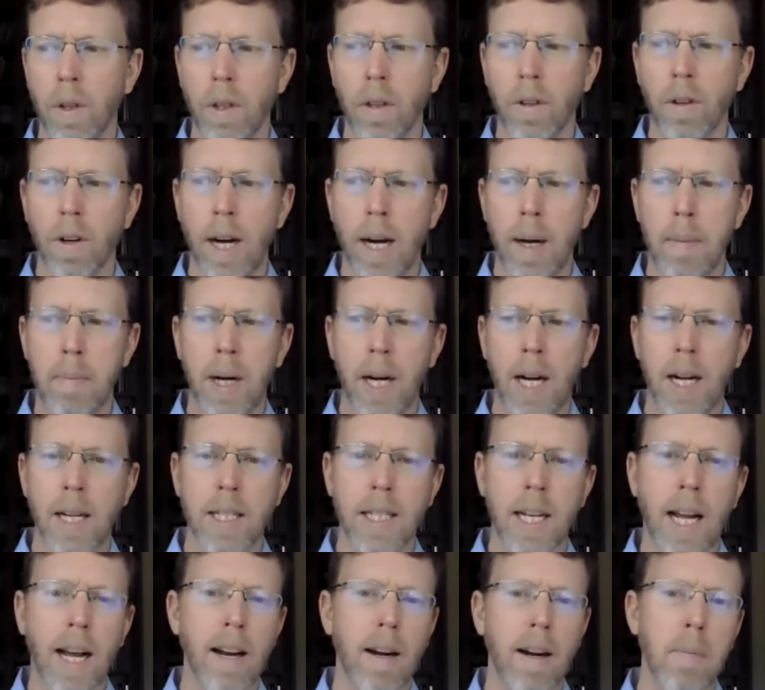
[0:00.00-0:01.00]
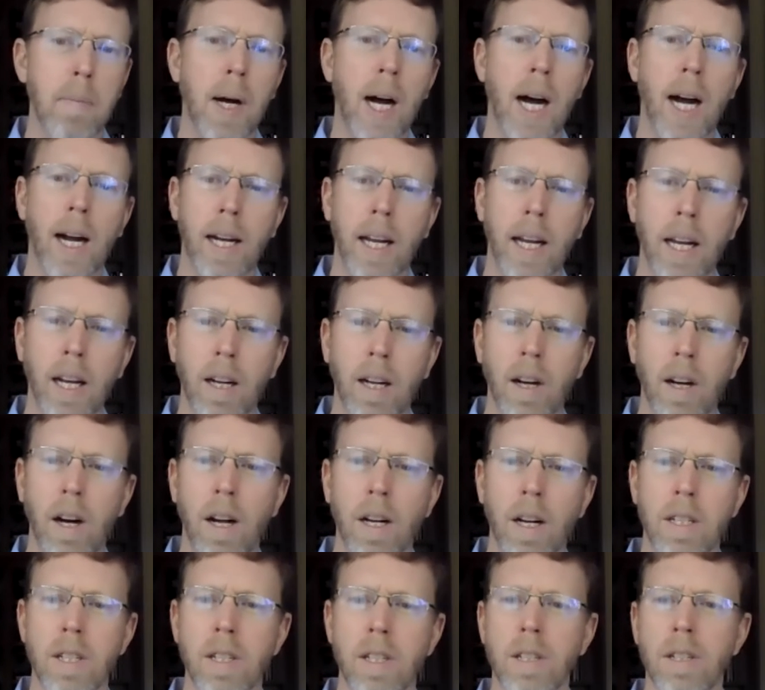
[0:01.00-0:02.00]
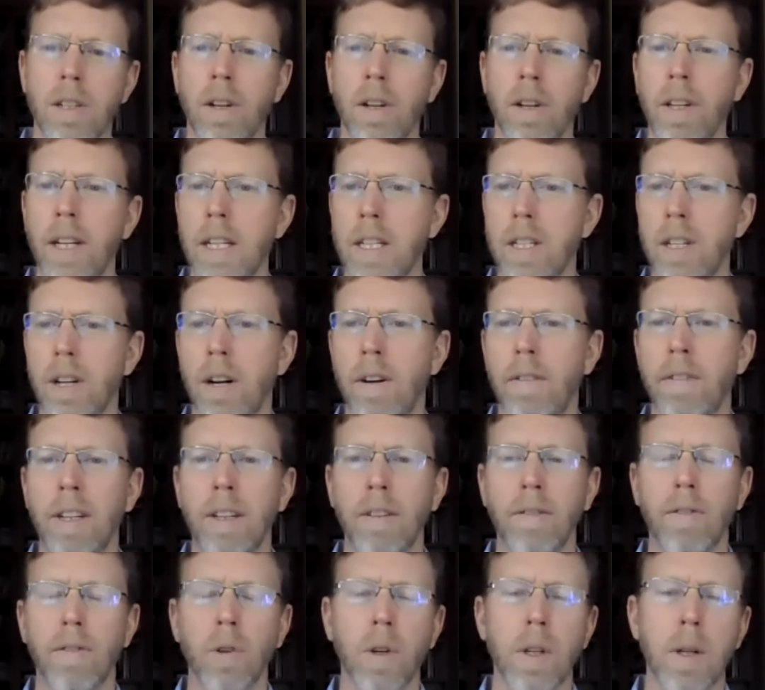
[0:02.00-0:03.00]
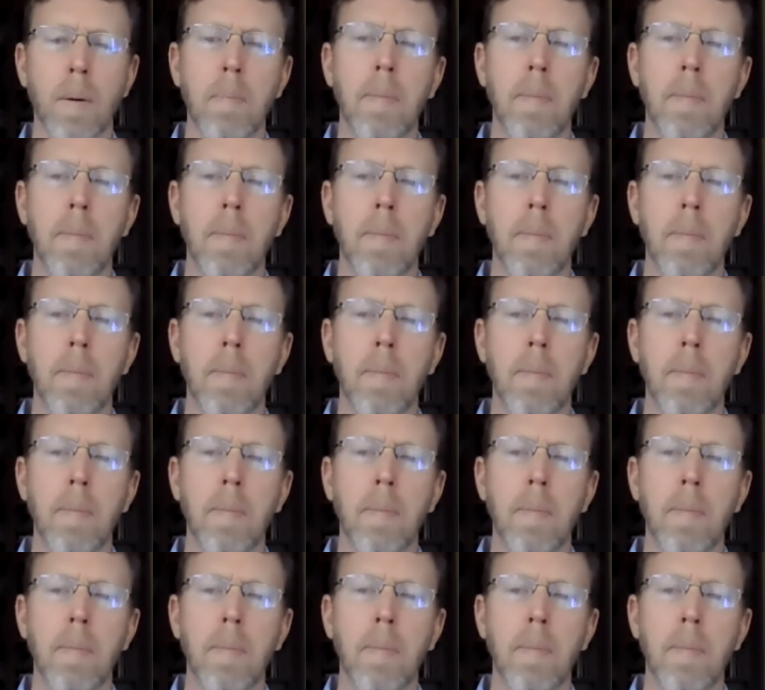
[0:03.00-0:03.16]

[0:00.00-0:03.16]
grandma's out-of-pocket costs? Are they solving for the